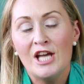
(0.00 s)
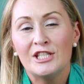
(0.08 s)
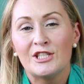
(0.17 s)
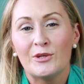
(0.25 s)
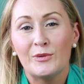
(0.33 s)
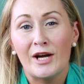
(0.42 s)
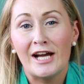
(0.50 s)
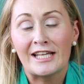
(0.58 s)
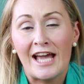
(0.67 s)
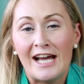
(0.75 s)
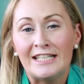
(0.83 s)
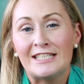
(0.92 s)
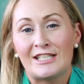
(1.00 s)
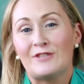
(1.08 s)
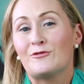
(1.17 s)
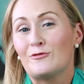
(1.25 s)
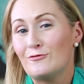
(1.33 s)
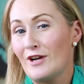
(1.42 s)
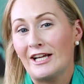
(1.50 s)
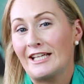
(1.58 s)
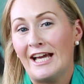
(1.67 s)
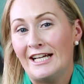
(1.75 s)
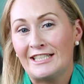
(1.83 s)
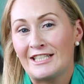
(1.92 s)
So I can't
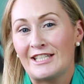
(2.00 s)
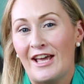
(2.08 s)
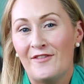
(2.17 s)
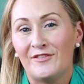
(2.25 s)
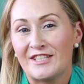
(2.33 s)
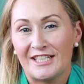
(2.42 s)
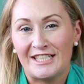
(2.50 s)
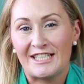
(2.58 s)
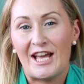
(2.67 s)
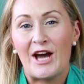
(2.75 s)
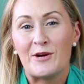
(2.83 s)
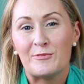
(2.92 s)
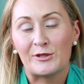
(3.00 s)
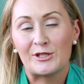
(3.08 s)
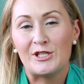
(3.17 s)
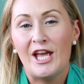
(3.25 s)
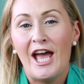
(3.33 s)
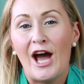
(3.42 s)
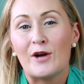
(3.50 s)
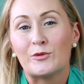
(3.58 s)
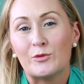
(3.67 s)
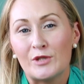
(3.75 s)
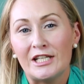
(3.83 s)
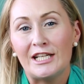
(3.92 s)
emphasize how much a
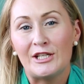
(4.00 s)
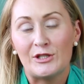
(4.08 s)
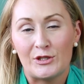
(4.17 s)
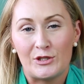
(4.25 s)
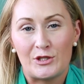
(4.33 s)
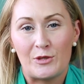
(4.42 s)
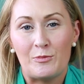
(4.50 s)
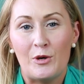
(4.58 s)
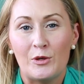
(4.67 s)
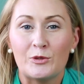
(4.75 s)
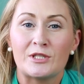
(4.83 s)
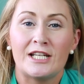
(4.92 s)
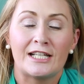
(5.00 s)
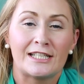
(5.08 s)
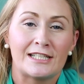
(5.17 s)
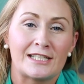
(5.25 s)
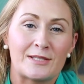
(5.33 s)
really good postnatal